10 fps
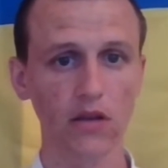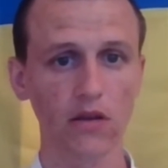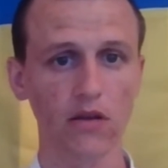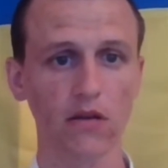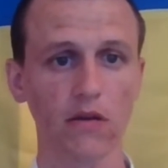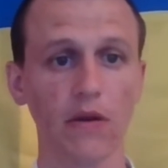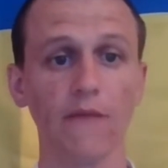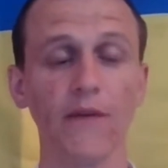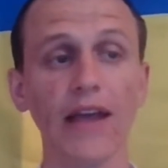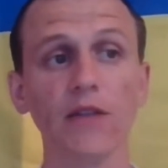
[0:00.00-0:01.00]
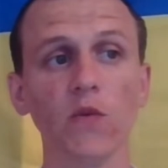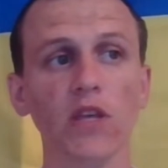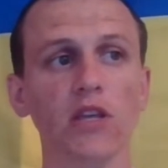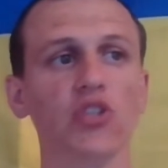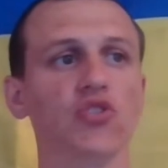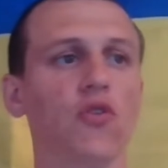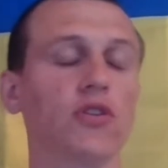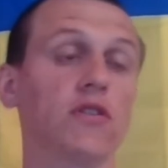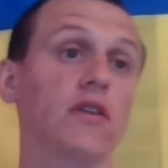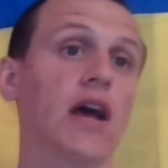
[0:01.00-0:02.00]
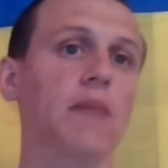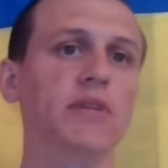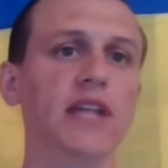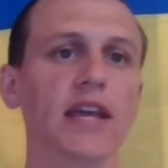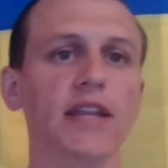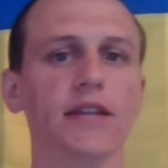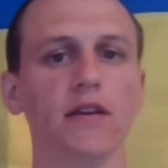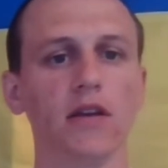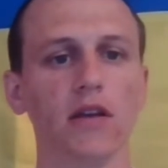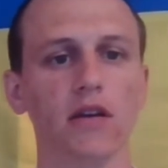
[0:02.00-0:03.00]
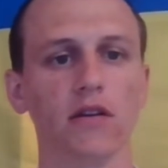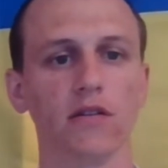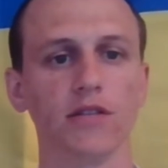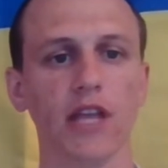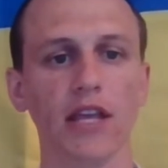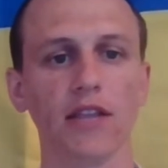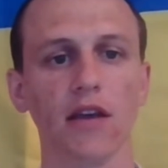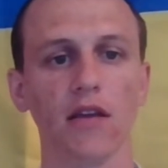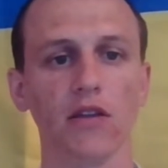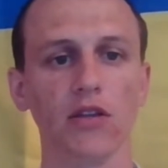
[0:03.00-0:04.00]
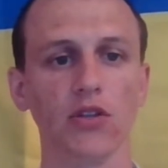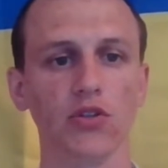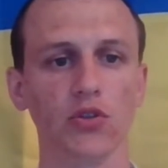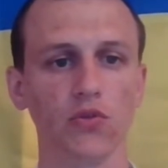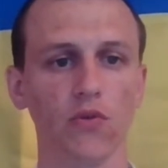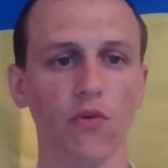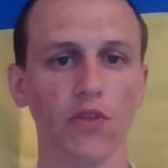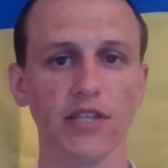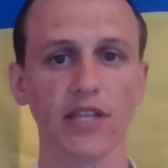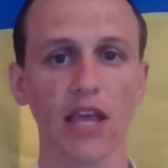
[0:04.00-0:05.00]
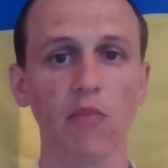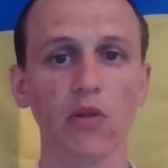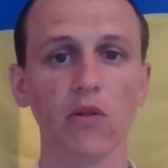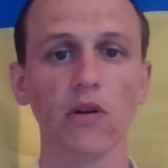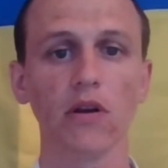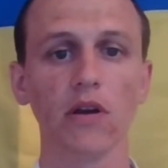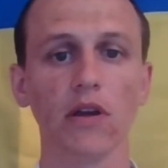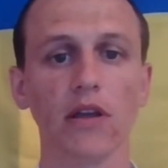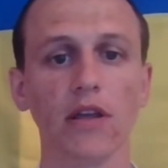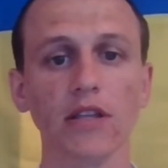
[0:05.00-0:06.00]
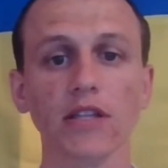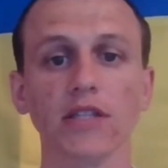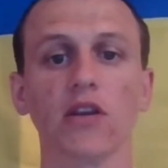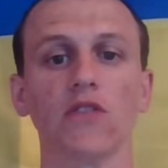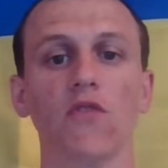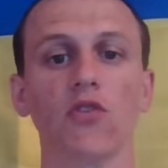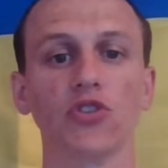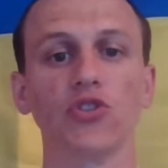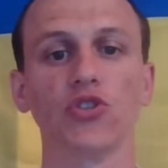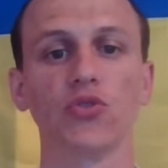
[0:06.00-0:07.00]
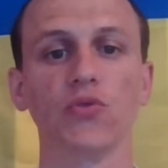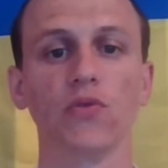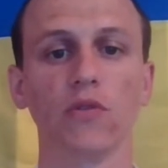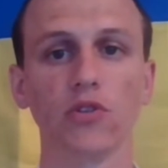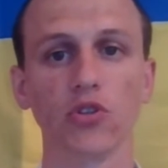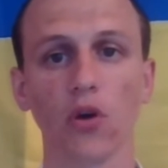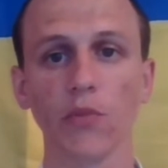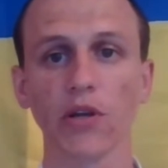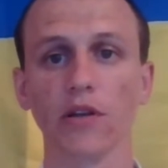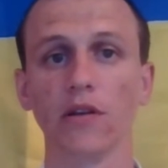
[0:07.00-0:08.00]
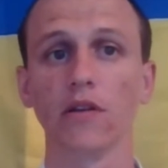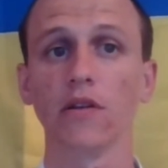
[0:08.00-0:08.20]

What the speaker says: when we insert or update data into this table, it is converted to topic,